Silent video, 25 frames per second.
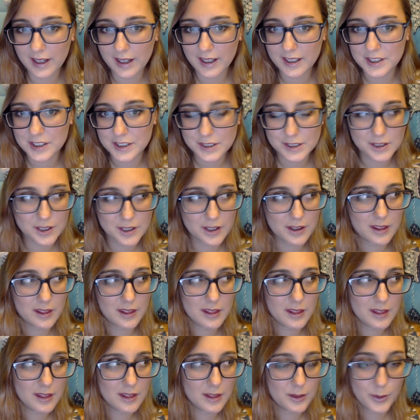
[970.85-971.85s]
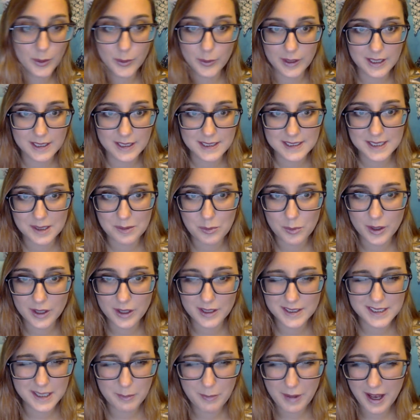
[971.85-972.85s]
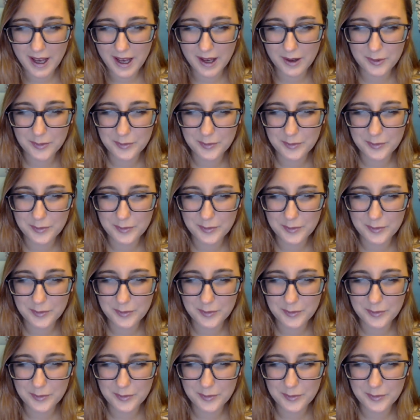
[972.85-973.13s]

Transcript: just throw it in somewhere somehow.